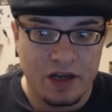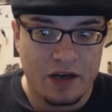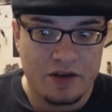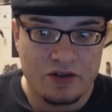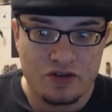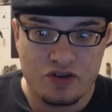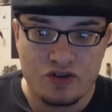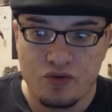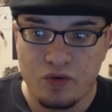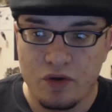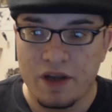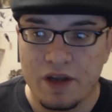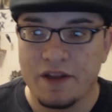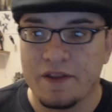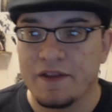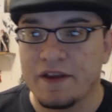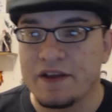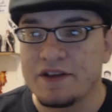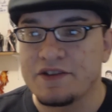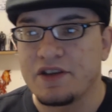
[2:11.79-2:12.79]
and
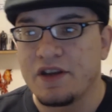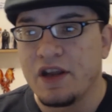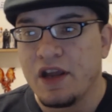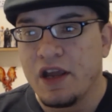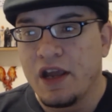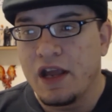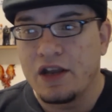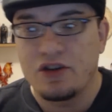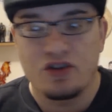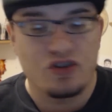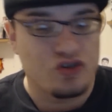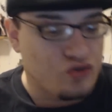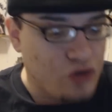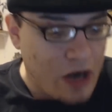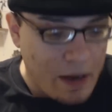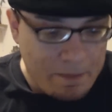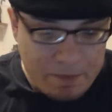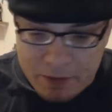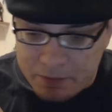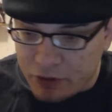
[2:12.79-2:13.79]
destroying things and and just
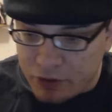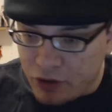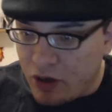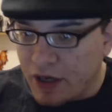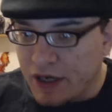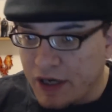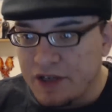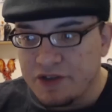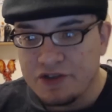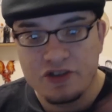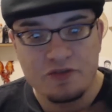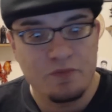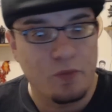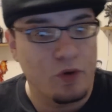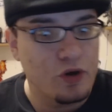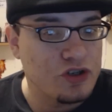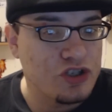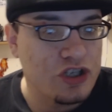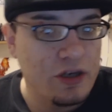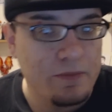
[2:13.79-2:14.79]
drop your belongings there's
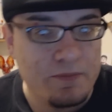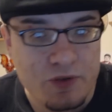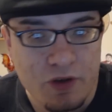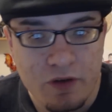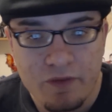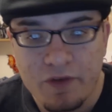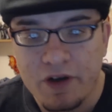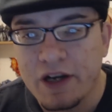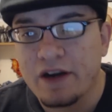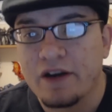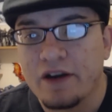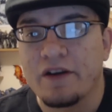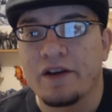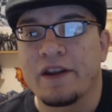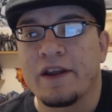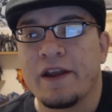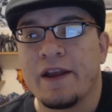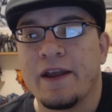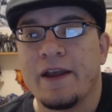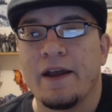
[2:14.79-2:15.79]
more ships over here
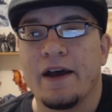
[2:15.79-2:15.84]
and